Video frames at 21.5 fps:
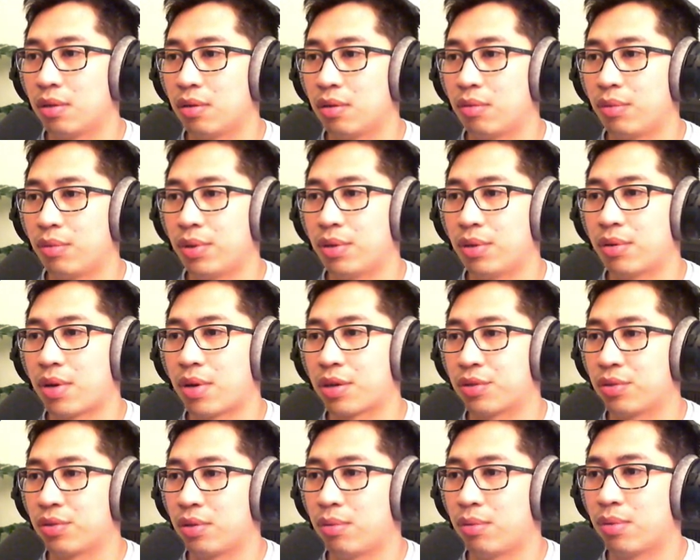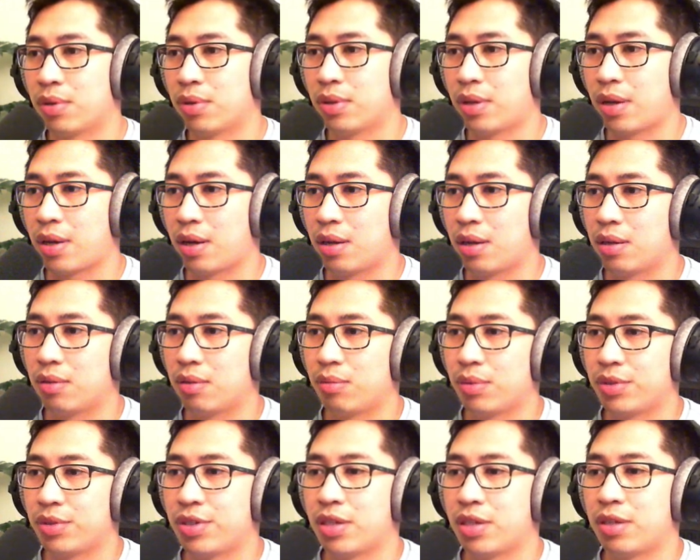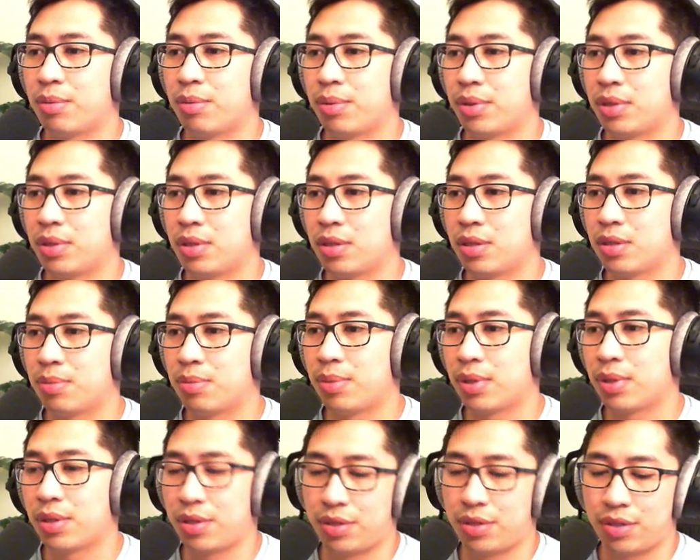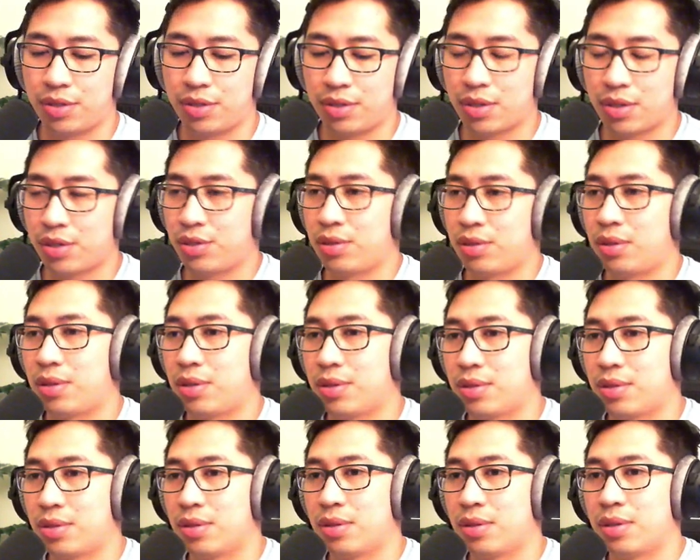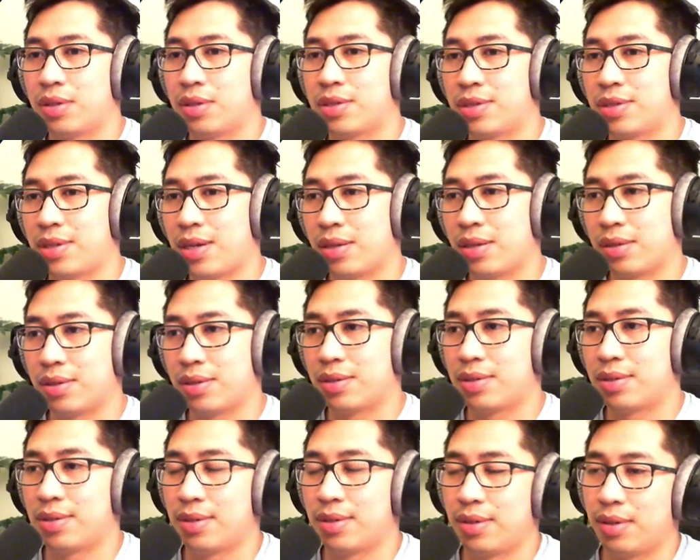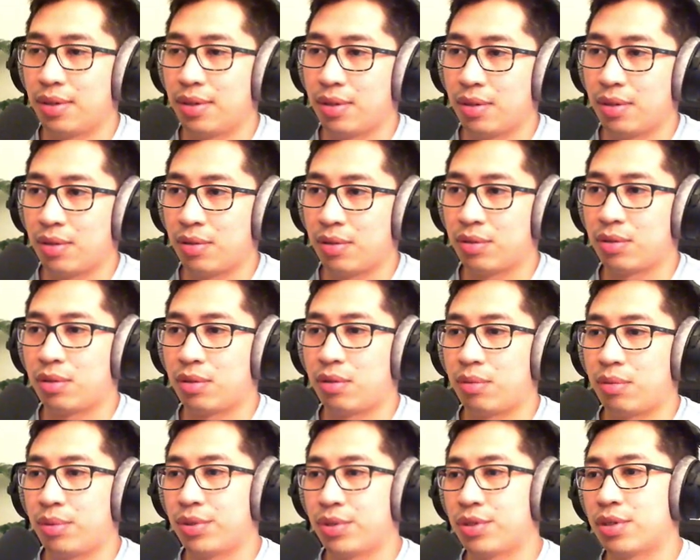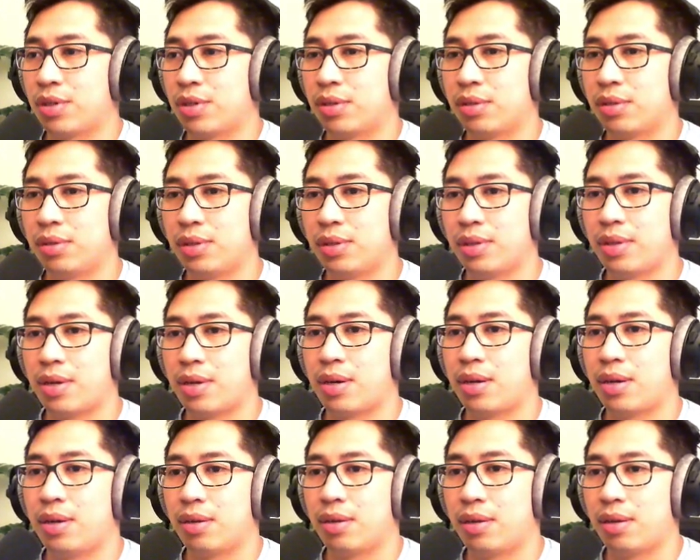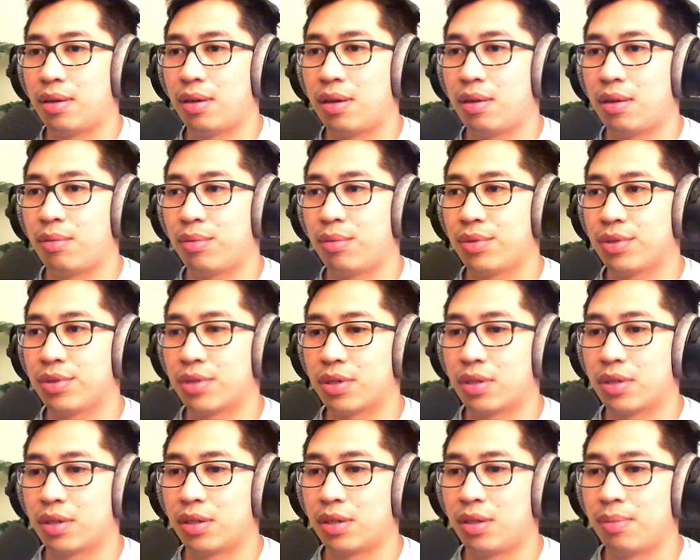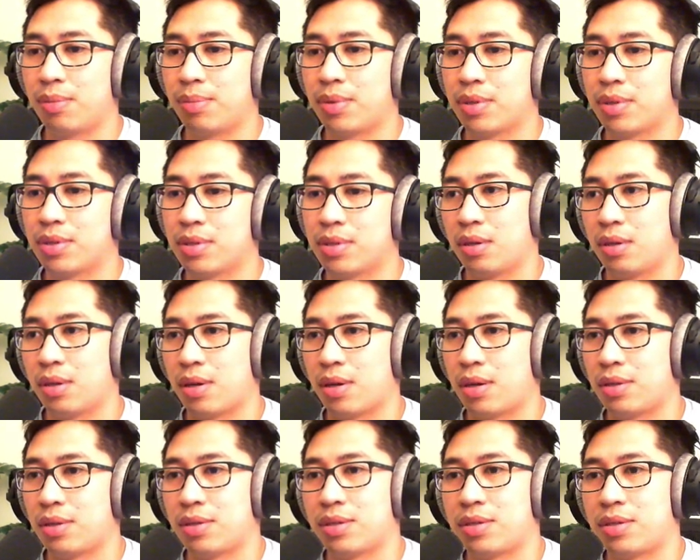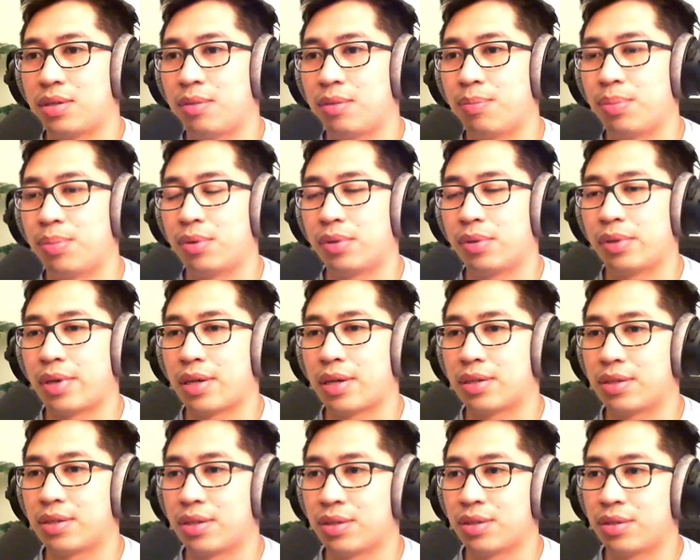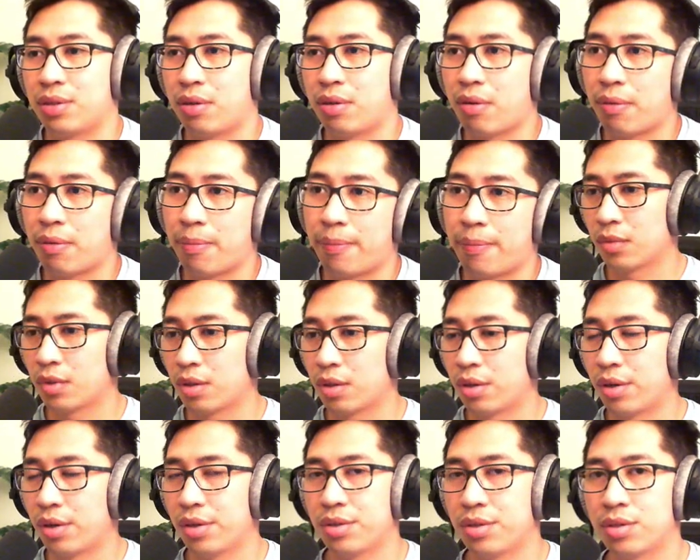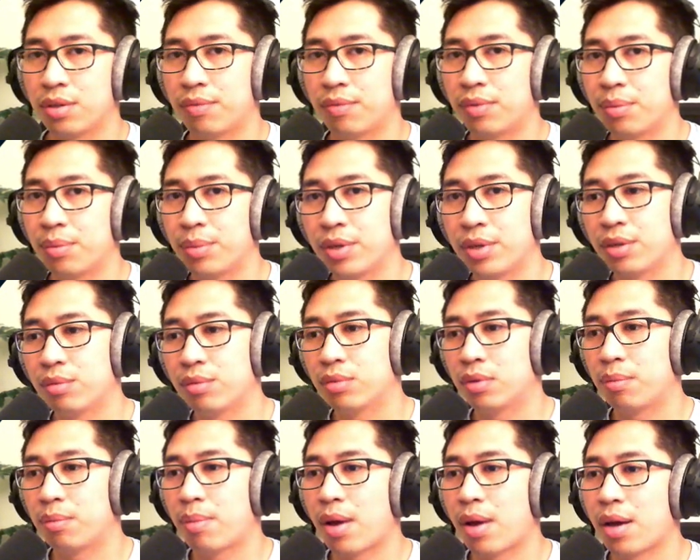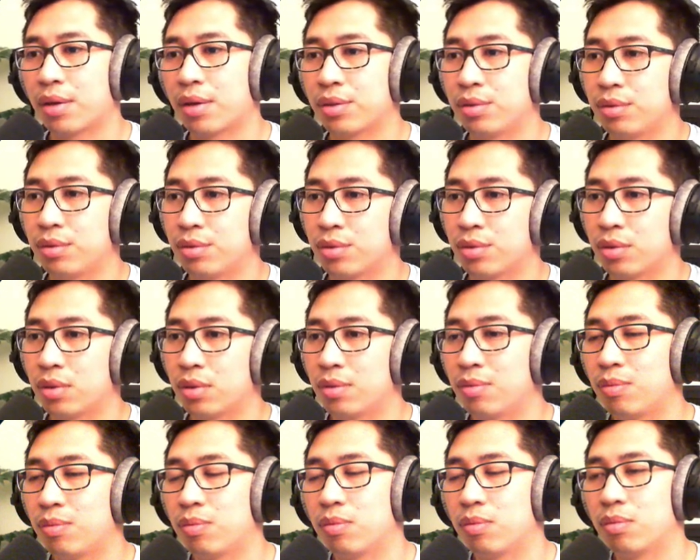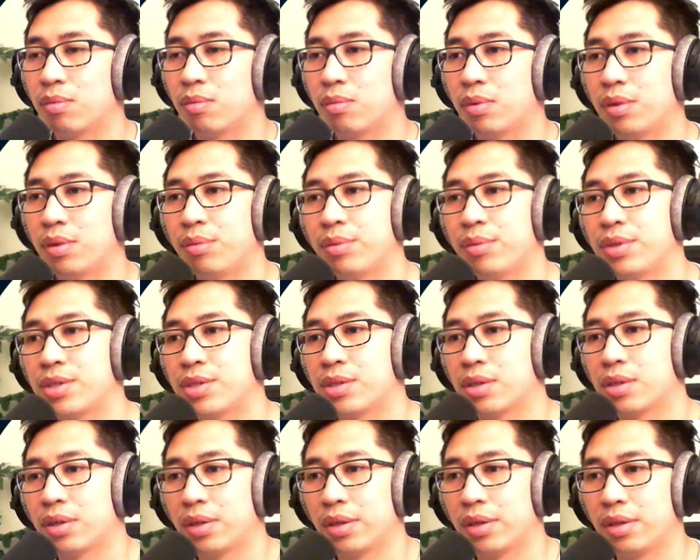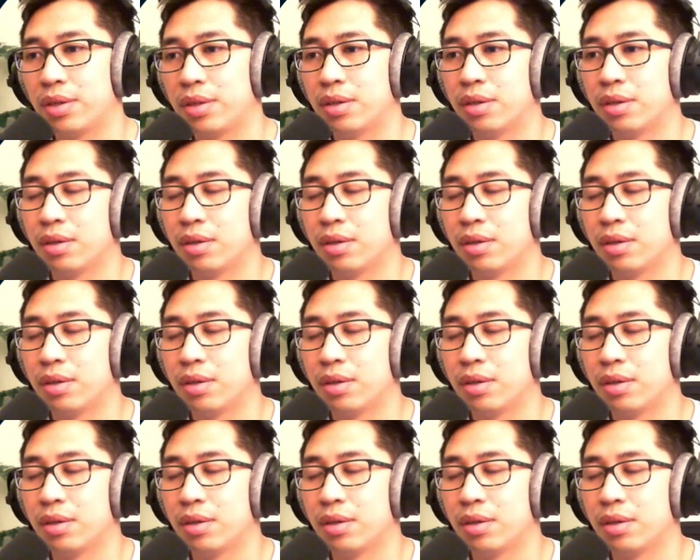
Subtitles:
We don't actually want that with JWTs because it's sessionless, it's stateless. So we're just going to delete that, and we're just going to keep this as a simple class like so. All right, so from here, we're back to sort of where we started,